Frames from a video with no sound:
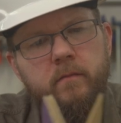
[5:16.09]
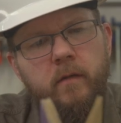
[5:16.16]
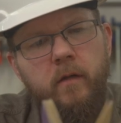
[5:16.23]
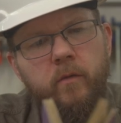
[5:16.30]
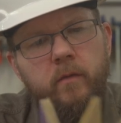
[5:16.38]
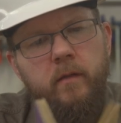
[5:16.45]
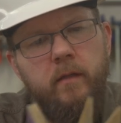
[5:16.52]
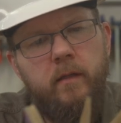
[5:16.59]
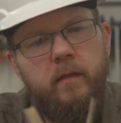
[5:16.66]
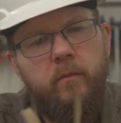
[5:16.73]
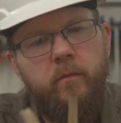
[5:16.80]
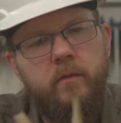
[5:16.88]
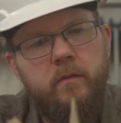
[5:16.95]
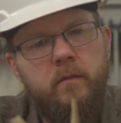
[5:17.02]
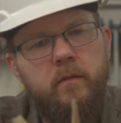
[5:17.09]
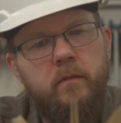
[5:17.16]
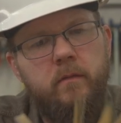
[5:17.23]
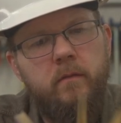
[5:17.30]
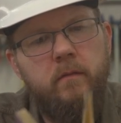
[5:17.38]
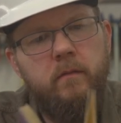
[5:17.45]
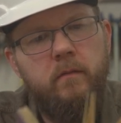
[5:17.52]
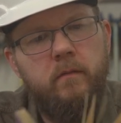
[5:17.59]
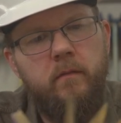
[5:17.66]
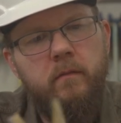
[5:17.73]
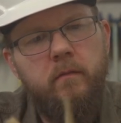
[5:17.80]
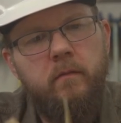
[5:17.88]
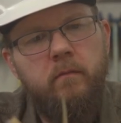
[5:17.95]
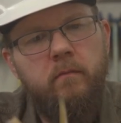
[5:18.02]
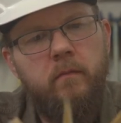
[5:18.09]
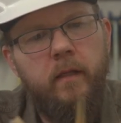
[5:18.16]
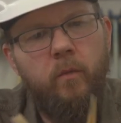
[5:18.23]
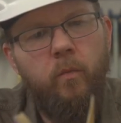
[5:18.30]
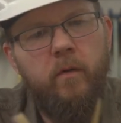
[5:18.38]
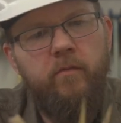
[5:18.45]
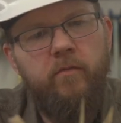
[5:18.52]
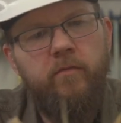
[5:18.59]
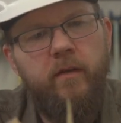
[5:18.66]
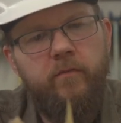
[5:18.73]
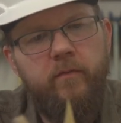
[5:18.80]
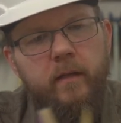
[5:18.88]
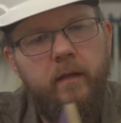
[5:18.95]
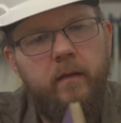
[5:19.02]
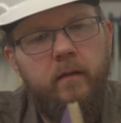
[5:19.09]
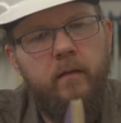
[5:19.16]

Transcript: what I really needed was like 150.